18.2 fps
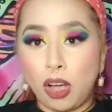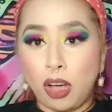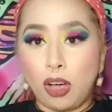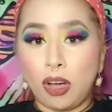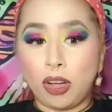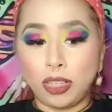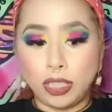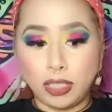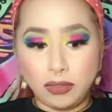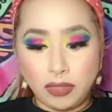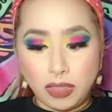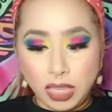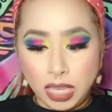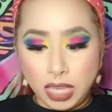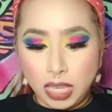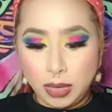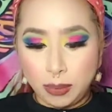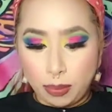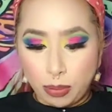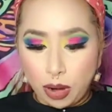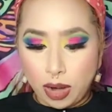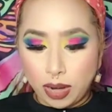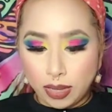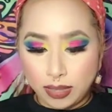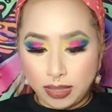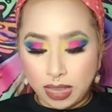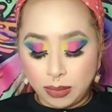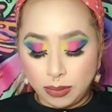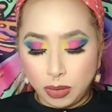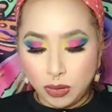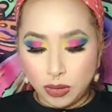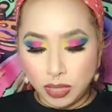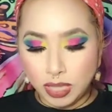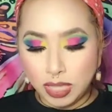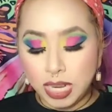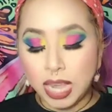all of the products that I'm
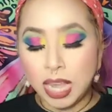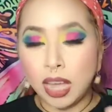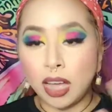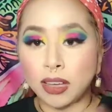using today.